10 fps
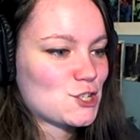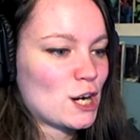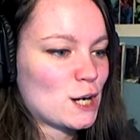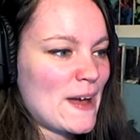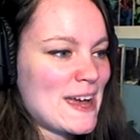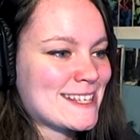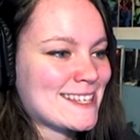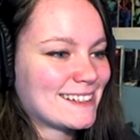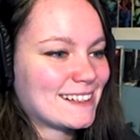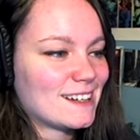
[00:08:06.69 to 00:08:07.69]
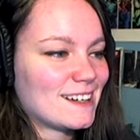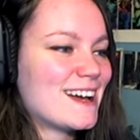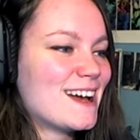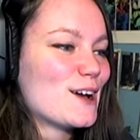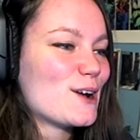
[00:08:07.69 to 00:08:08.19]
Jerkface?
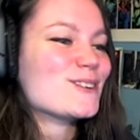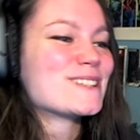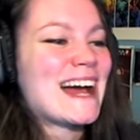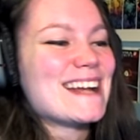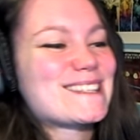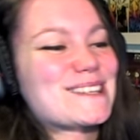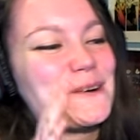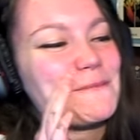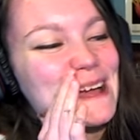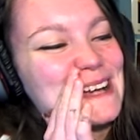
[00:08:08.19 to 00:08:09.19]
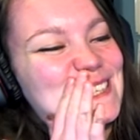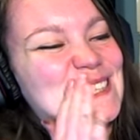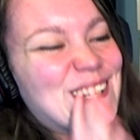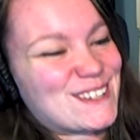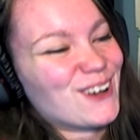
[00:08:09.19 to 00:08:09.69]
Undyne suplexes
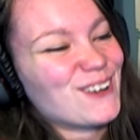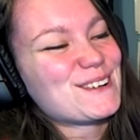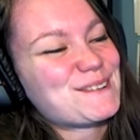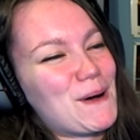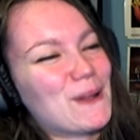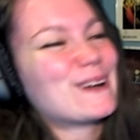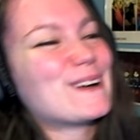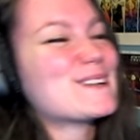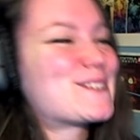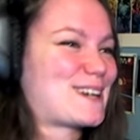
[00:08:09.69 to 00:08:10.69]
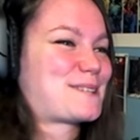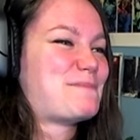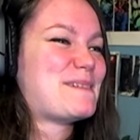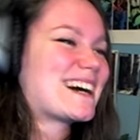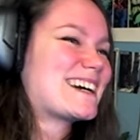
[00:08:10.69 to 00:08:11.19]
a toy boulder
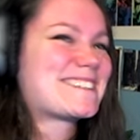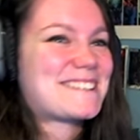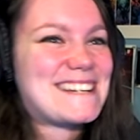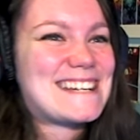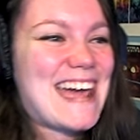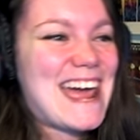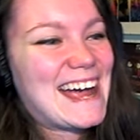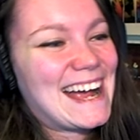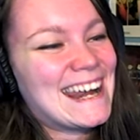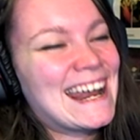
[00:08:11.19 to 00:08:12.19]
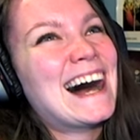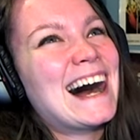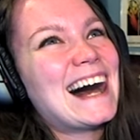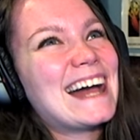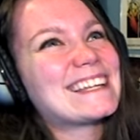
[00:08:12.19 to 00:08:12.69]
just because she can.
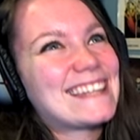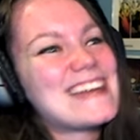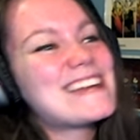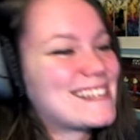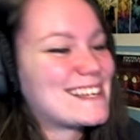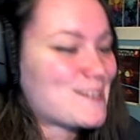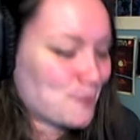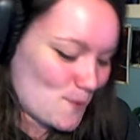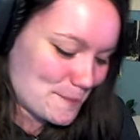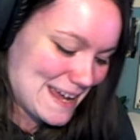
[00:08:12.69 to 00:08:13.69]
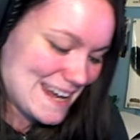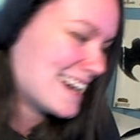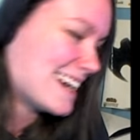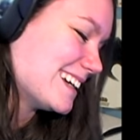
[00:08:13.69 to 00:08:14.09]
I like this woman.